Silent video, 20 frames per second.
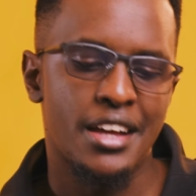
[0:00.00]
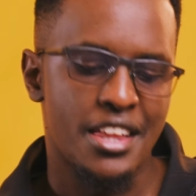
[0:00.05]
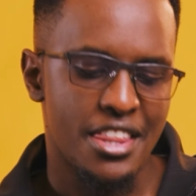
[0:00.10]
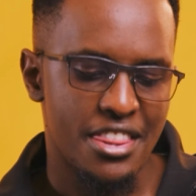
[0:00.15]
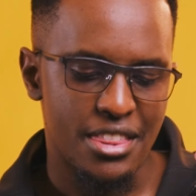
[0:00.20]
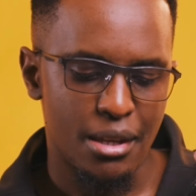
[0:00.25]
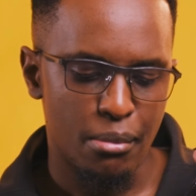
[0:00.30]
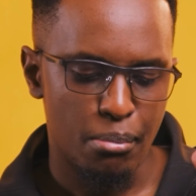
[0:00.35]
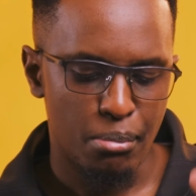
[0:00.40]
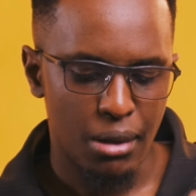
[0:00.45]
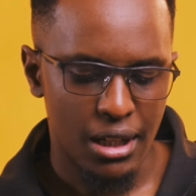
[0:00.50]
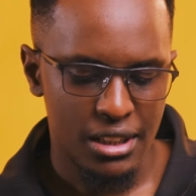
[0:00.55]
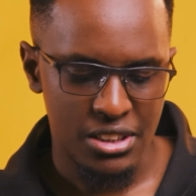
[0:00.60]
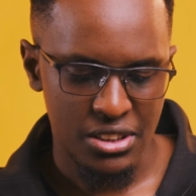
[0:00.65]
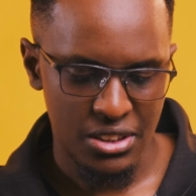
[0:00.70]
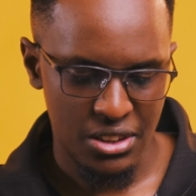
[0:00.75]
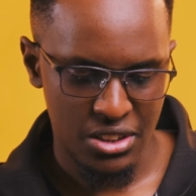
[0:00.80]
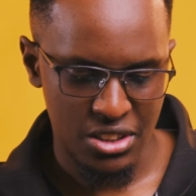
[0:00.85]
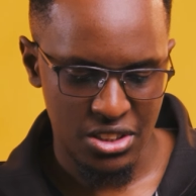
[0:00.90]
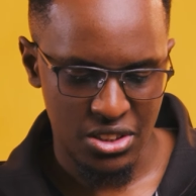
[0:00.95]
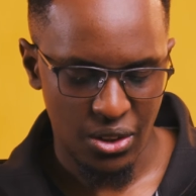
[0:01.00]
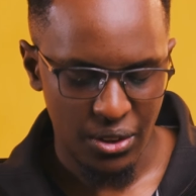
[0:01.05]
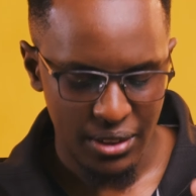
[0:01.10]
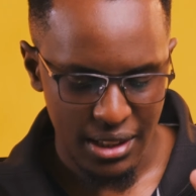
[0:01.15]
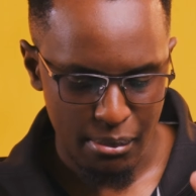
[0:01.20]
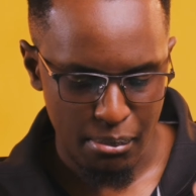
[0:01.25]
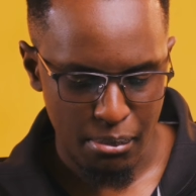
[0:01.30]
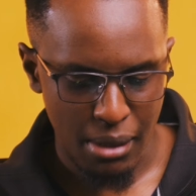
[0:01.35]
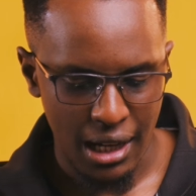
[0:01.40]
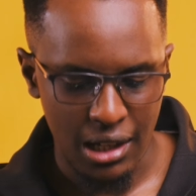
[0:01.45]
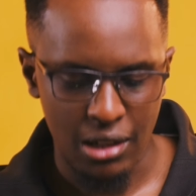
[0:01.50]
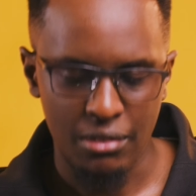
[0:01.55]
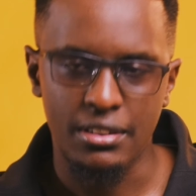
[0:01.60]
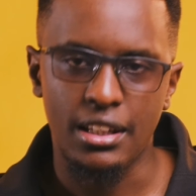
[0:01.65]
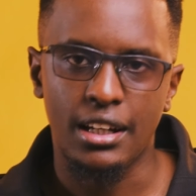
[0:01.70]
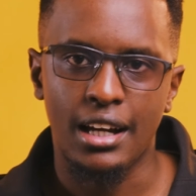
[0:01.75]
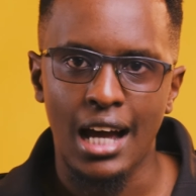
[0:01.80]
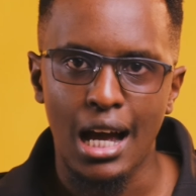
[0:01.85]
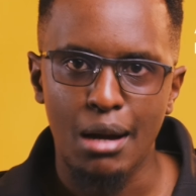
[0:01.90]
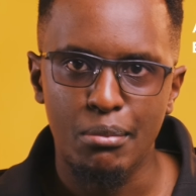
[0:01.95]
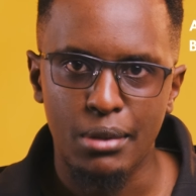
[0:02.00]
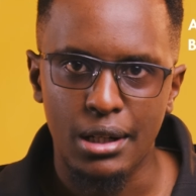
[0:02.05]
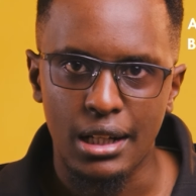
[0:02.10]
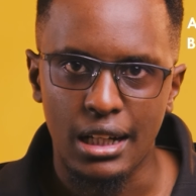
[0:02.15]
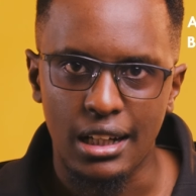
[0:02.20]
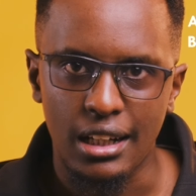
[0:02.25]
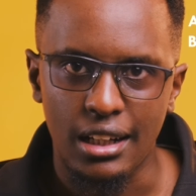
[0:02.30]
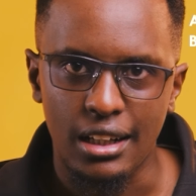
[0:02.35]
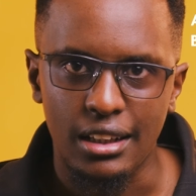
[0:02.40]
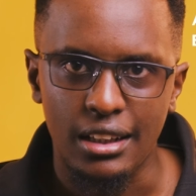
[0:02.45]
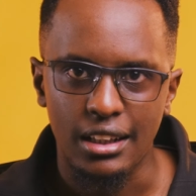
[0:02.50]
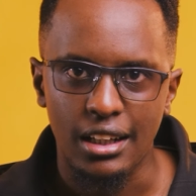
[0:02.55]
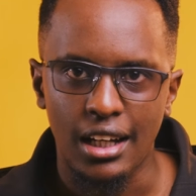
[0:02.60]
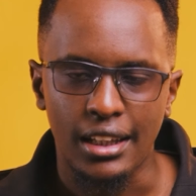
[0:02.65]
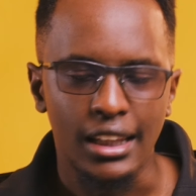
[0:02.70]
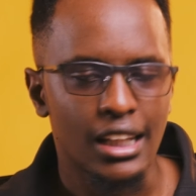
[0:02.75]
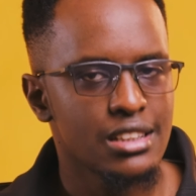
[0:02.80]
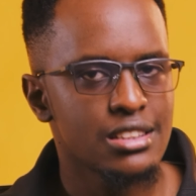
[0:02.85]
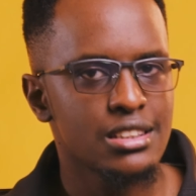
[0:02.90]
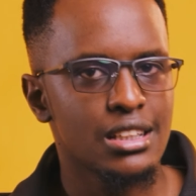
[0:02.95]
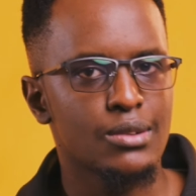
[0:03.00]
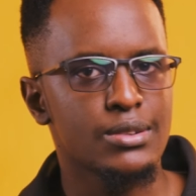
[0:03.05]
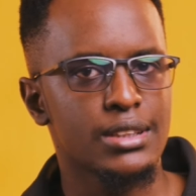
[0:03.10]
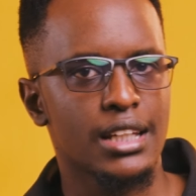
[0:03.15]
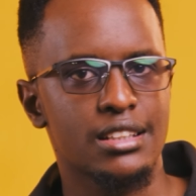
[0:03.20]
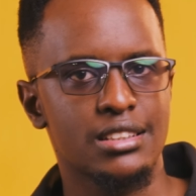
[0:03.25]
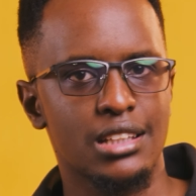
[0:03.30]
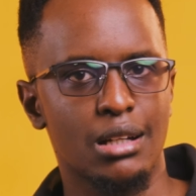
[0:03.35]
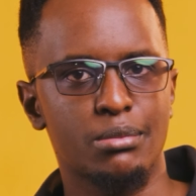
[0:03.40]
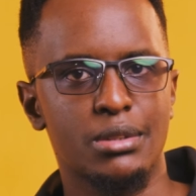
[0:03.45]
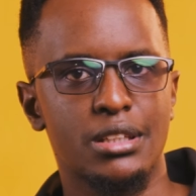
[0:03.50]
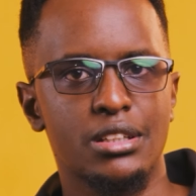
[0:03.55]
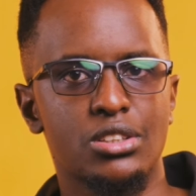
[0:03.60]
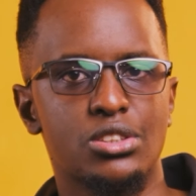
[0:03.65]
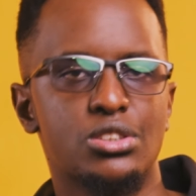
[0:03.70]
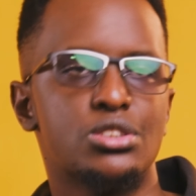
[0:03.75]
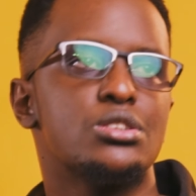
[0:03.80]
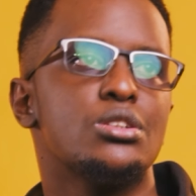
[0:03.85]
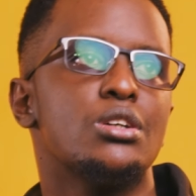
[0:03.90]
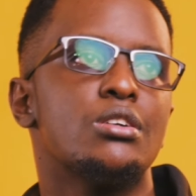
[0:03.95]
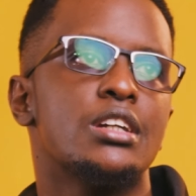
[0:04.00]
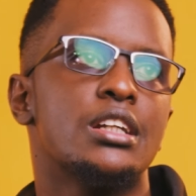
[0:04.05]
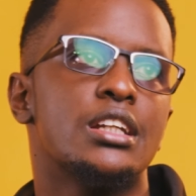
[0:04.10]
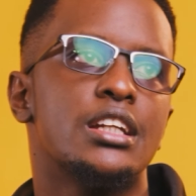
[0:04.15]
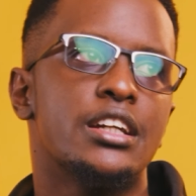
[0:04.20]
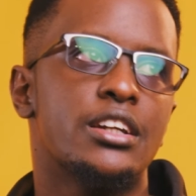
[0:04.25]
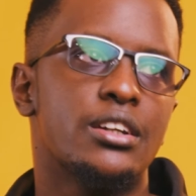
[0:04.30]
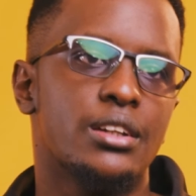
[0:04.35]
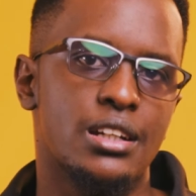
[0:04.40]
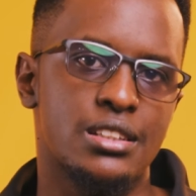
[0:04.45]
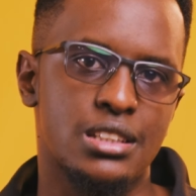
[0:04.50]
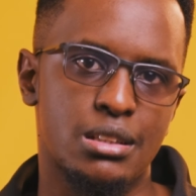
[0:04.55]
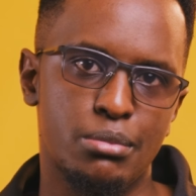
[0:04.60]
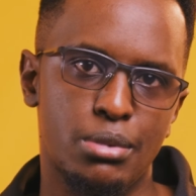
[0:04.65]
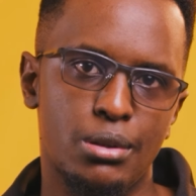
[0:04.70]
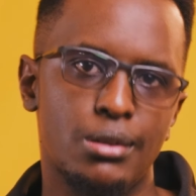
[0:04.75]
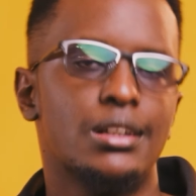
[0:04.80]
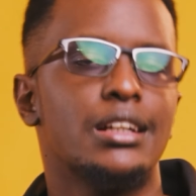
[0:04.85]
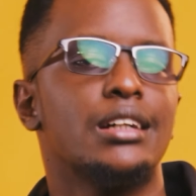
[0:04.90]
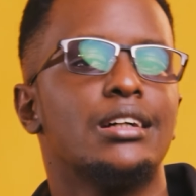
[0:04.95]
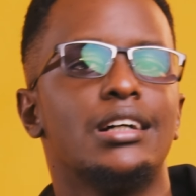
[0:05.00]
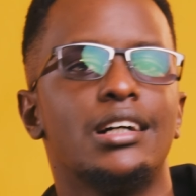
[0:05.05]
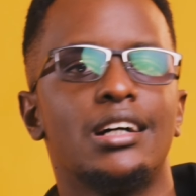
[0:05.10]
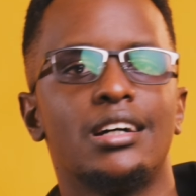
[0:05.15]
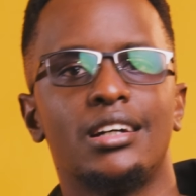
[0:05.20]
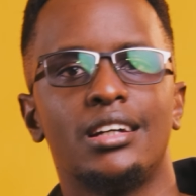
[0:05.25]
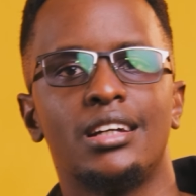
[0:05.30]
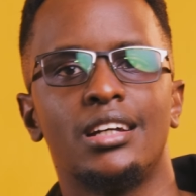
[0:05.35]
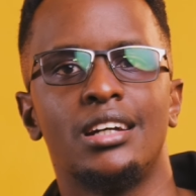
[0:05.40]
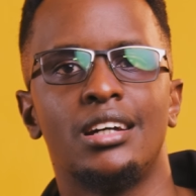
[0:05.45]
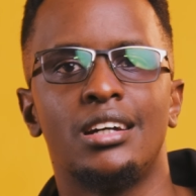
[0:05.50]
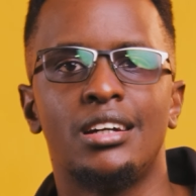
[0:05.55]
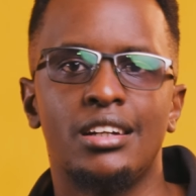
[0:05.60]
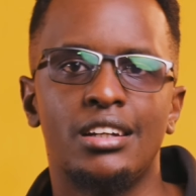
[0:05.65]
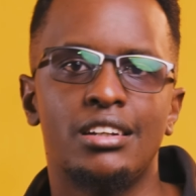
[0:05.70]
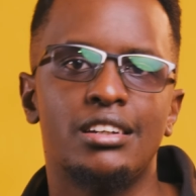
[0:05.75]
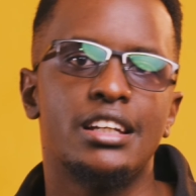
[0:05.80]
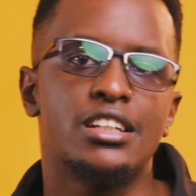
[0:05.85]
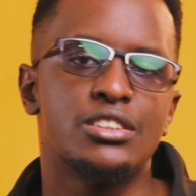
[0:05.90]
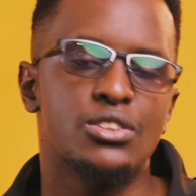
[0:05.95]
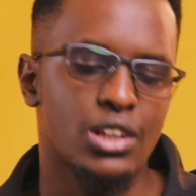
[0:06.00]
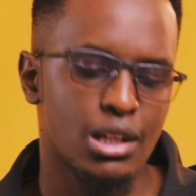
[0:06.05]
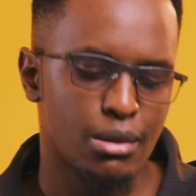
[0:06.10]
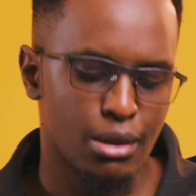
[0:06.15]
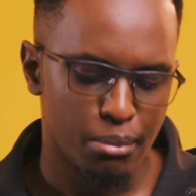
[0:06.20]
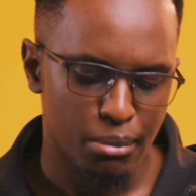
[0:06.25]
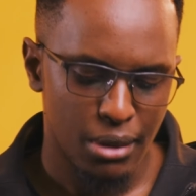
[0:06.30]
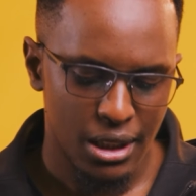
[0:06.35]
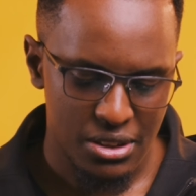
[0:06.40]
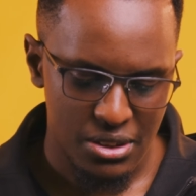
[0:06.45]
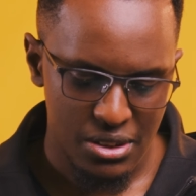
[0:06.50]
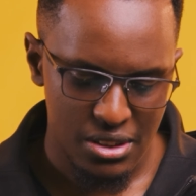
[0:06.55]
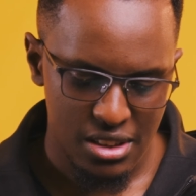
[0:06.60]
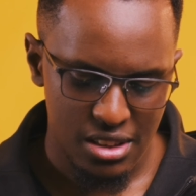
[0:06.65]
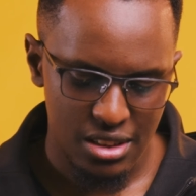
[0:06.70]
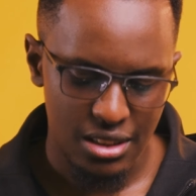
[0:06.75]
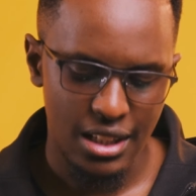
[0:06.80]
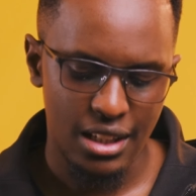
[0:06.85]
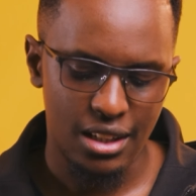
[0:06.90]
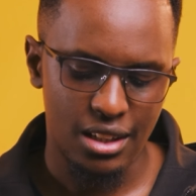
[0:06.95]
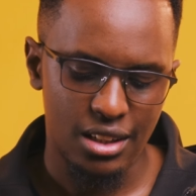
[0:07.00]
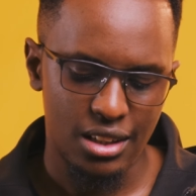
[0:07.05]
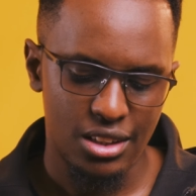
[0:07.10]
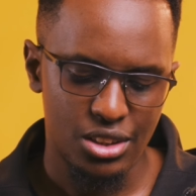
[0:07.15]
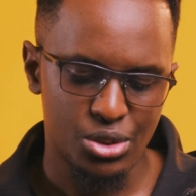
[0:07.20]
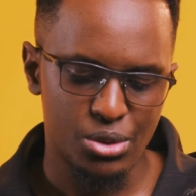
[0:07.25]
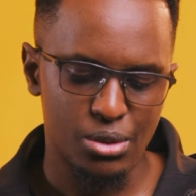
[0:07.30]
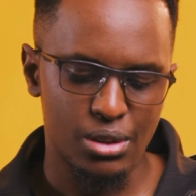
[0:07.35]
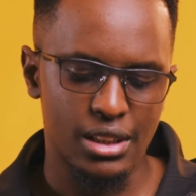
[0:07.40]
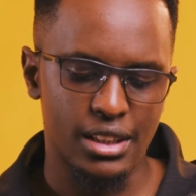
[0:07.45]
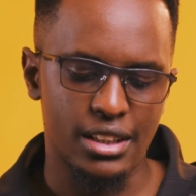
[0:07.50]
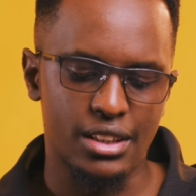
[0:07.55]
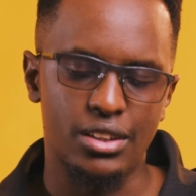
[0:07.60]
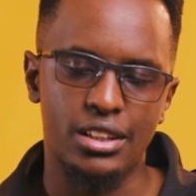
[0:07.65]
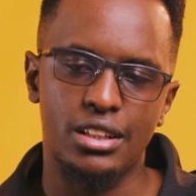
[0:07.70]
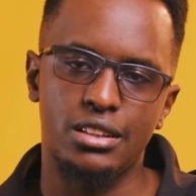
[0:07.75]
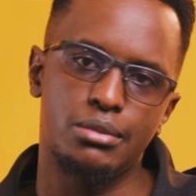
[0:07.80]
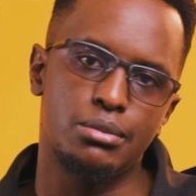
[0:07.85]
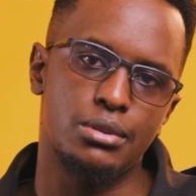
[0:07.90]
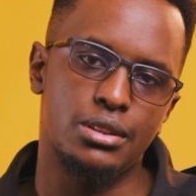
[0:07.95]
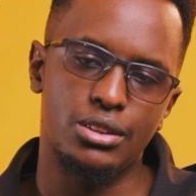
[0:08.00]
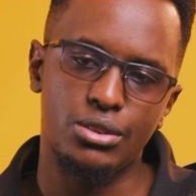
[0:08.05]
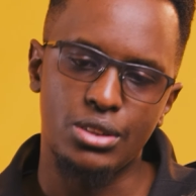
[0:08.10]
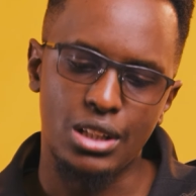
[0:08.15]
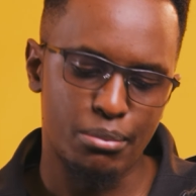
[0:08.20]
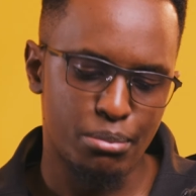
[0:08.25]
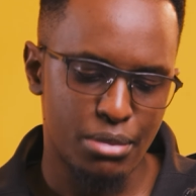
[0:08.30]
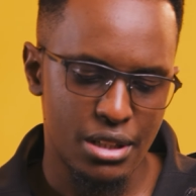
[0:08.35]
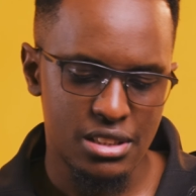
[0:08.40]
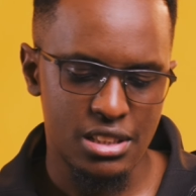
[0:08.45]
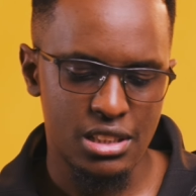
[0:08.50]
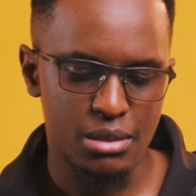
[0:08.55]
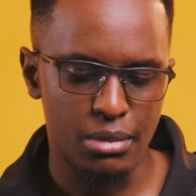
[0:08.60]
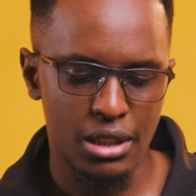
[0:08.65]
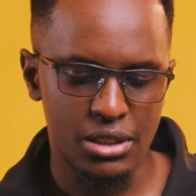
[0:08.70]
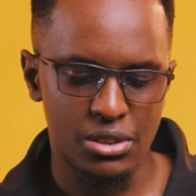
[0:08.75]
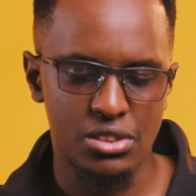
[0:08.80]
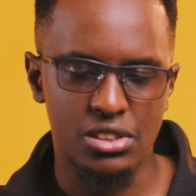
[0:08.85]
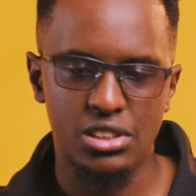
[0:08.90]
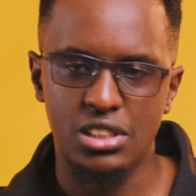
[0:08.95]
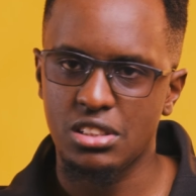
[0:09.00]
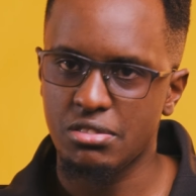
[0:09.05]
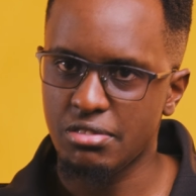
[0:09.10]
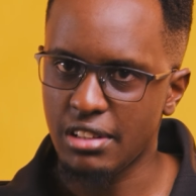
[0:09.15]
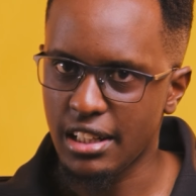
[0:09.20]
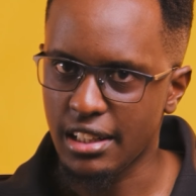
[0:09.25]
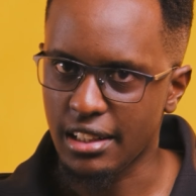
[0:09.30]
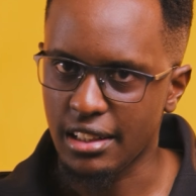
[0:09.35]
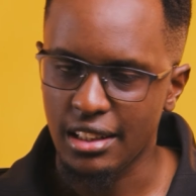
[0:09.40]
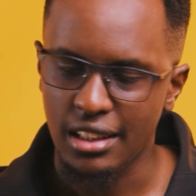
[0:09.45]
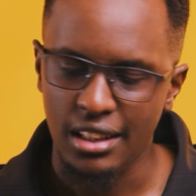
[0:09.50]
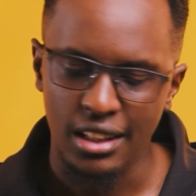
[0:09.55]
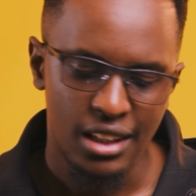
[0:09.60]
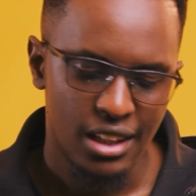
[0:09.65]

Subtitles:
the buttons on the back of the camera are. And that sounds like something so ridiculous. And people are like, talking about buttons, like surely you can press these buttons, it's just fine.